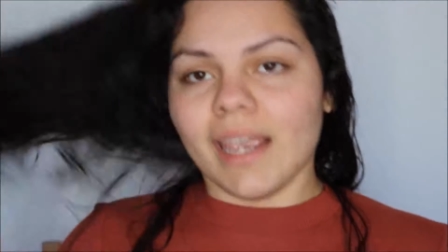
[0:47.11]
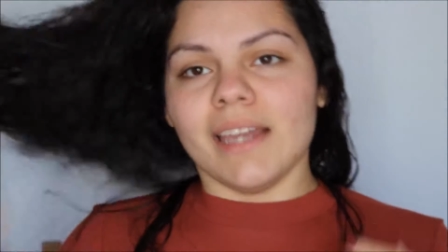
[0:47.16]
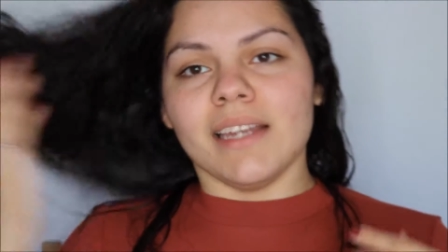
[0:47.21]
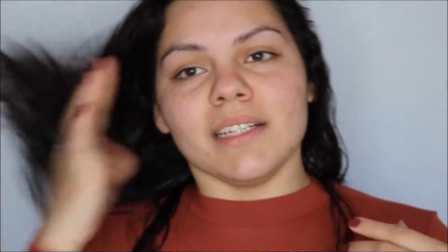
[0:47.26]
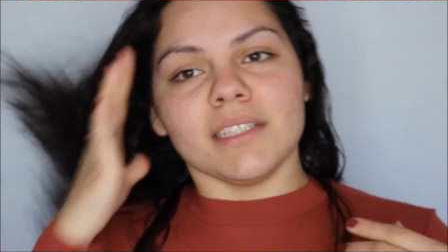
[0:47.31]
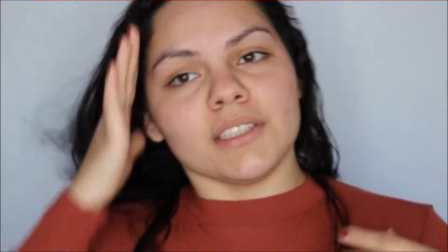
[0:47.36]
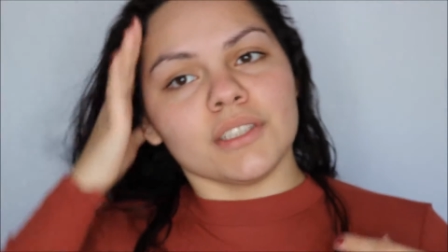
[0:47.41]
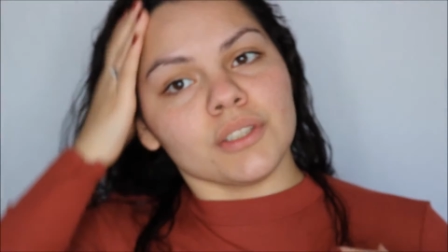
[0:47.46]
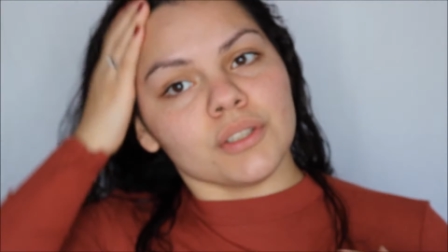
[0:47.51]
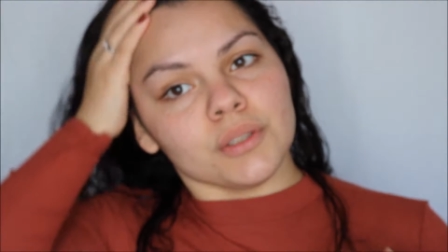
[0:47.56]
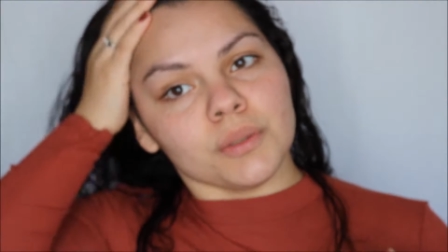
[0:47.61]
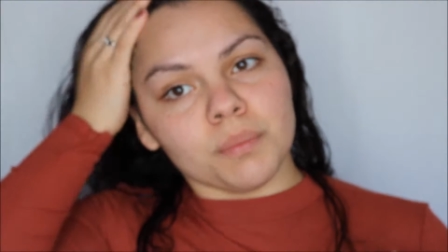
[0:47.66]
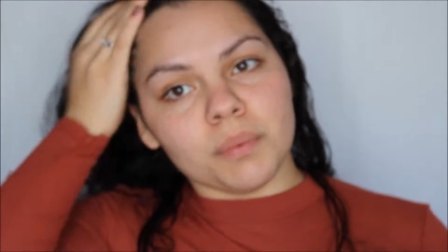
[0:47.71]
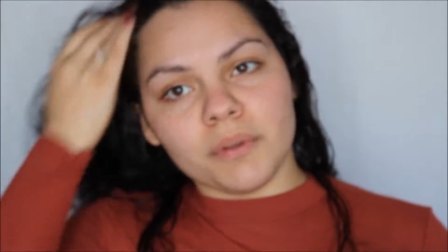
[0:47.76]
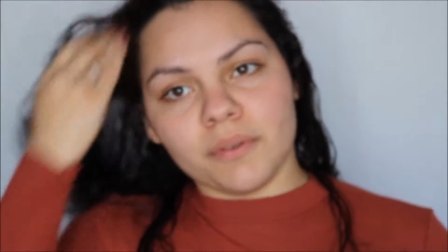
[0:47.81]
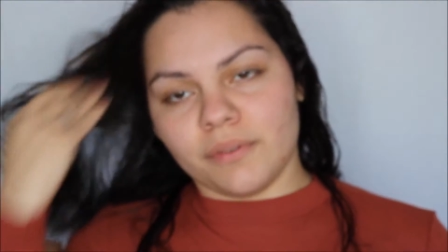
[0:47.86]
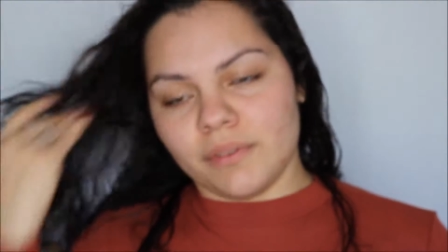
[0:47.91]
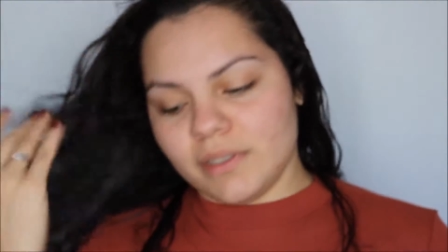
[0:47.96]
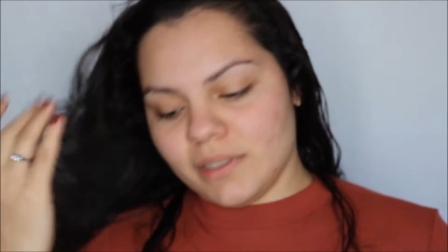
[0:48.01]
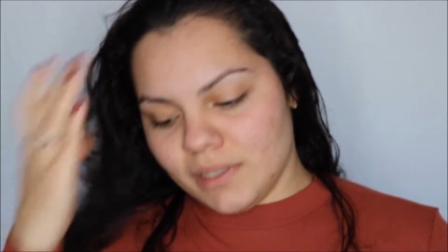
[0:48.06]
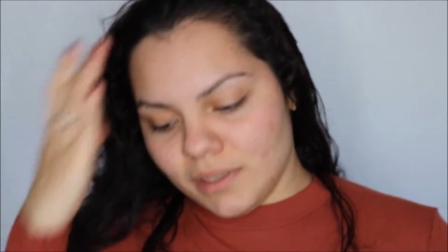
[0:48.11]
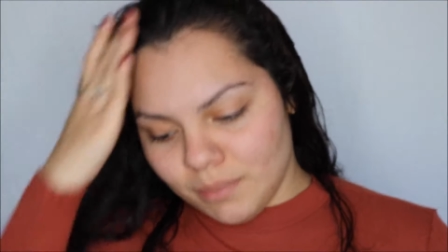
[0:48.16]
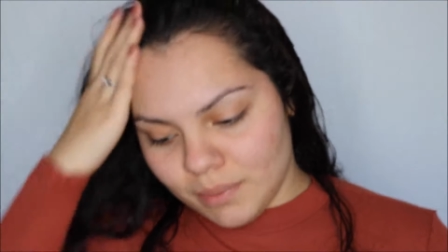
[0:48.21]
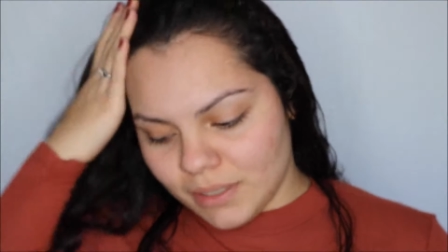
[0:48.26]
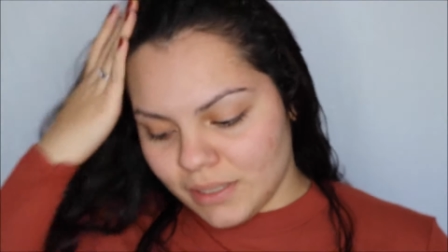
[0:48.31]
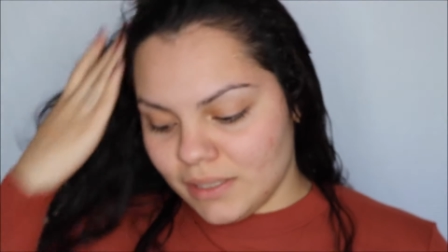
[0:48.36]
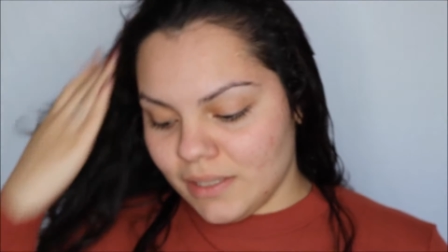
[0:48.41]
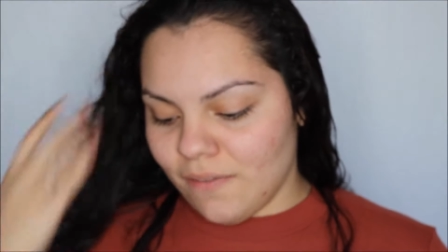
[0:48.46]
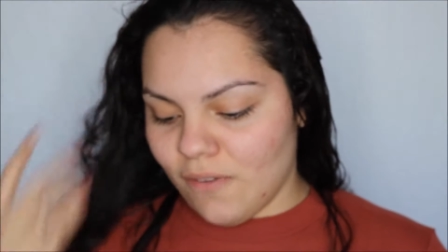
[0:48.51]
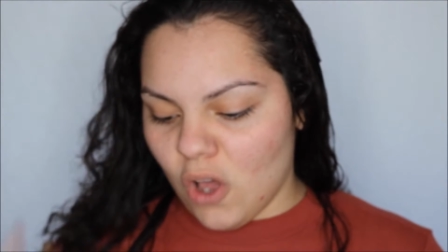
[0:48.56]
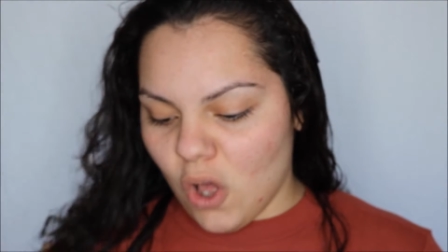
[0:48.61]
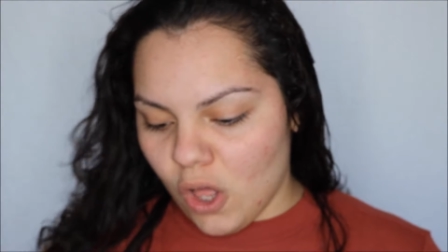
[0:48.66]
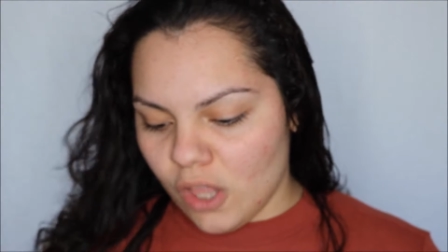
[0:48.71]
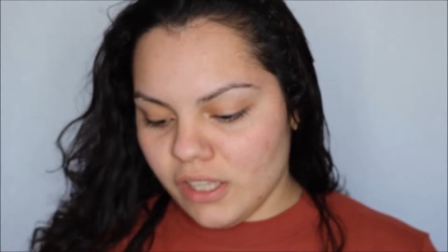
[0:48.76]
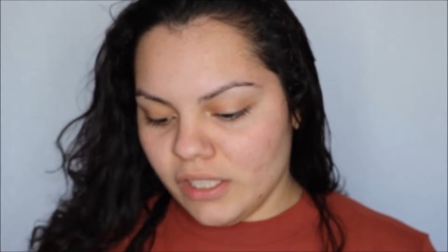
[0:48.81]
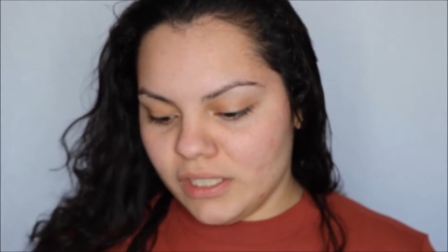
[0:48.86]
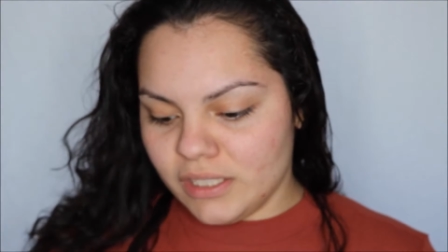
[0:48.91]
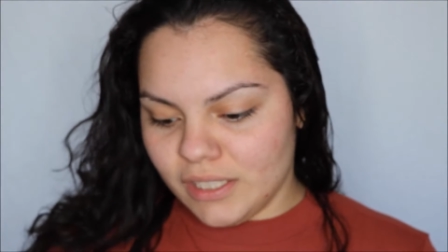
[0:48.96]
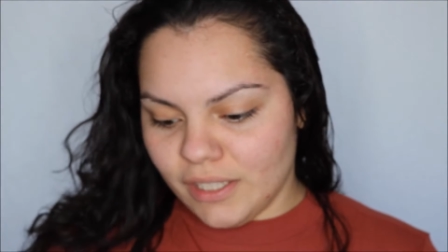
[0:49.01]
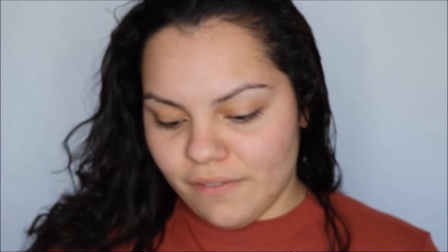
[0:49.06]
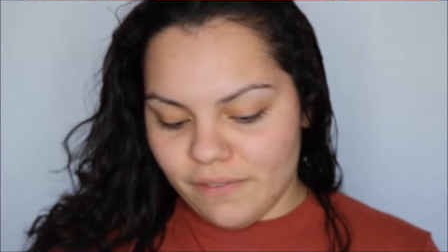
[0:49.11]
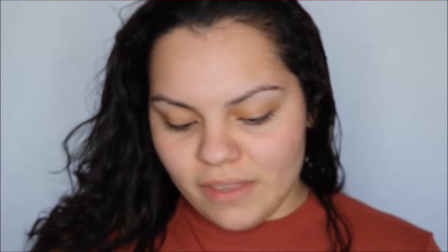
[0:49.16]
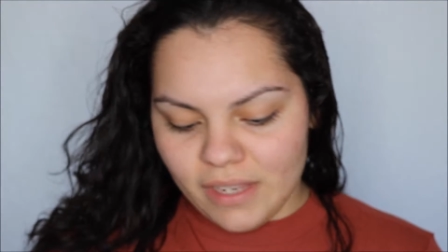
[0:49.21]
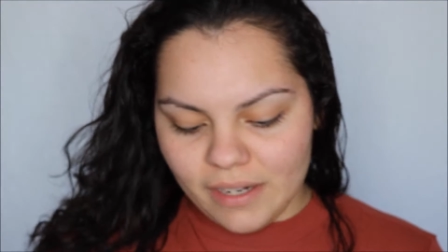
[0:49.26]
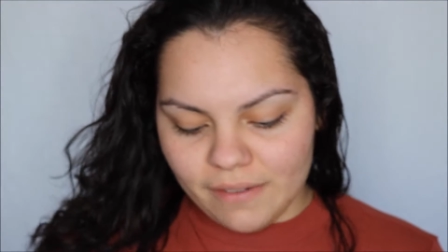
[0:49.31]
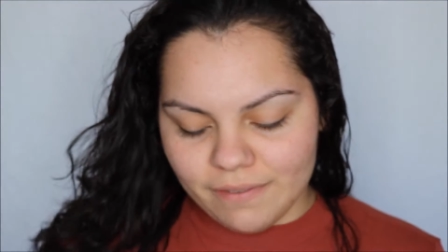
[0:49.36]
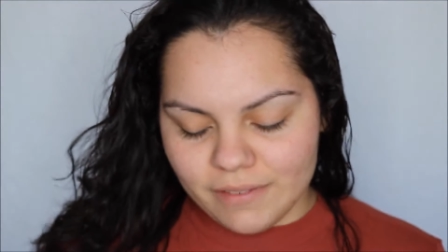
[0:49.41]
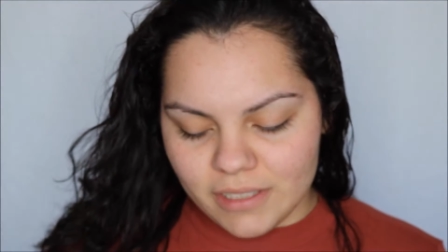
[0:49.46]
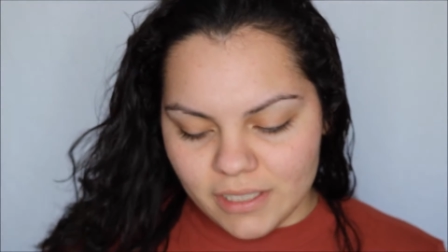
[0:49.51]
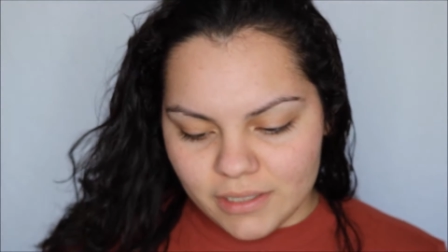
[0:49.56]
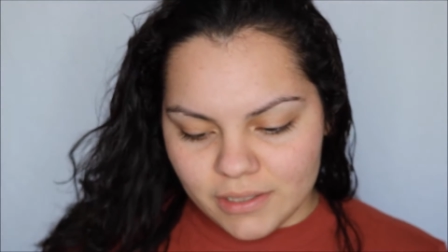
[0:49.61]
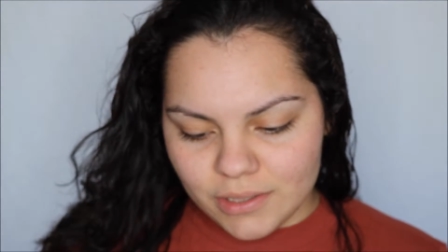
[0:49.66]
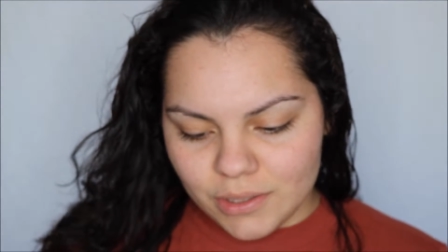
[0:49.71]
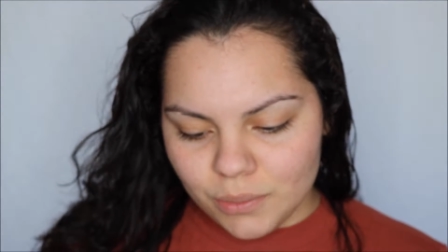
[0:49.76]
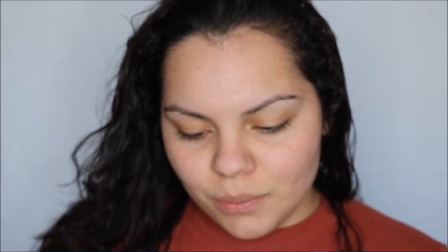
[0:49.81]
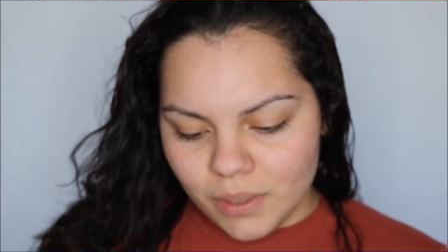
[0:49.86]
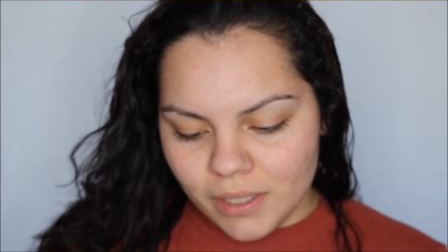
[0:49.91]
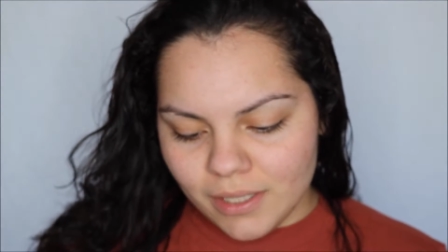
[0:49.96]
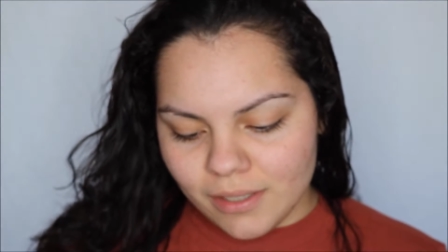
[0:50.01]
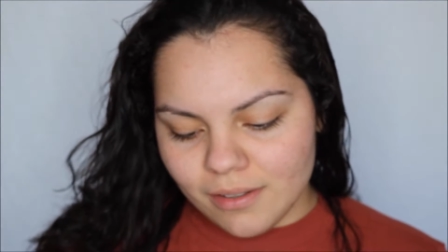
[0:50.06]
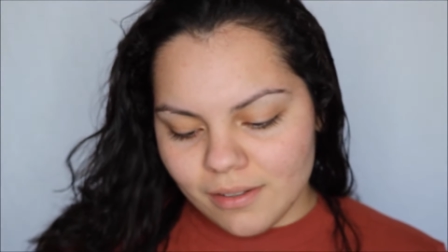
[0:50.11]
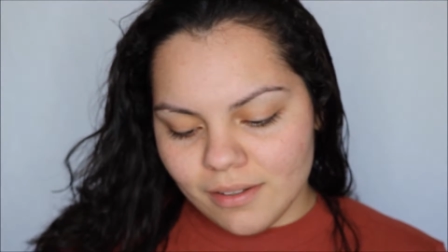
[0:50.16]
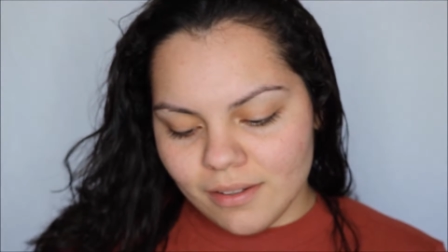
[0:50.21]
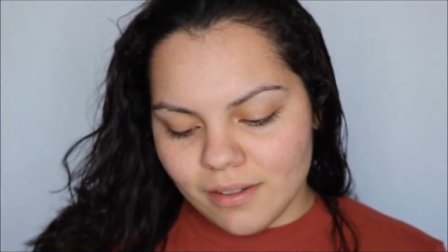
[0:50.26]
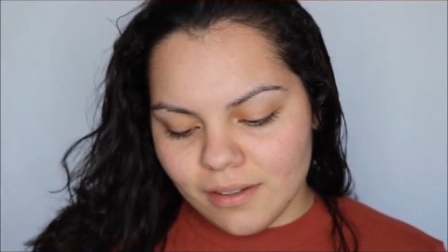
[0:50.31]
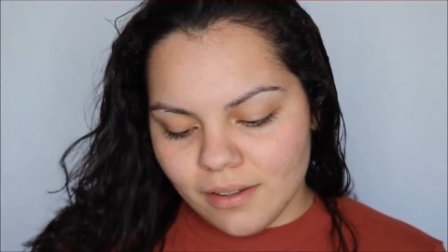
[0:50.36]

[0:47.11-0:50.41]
and it's super frizzy because of all the stuff that I've done to it